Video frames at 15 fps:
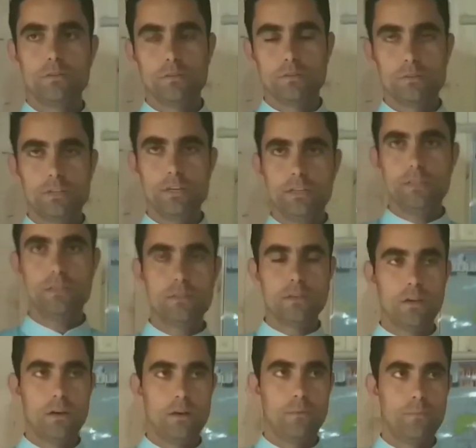These
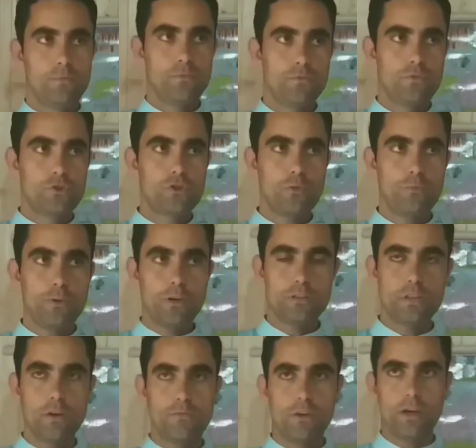
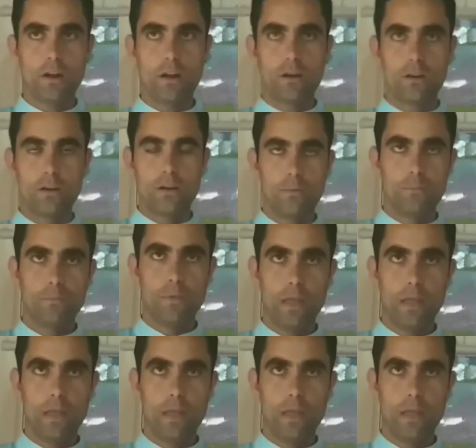spheres of air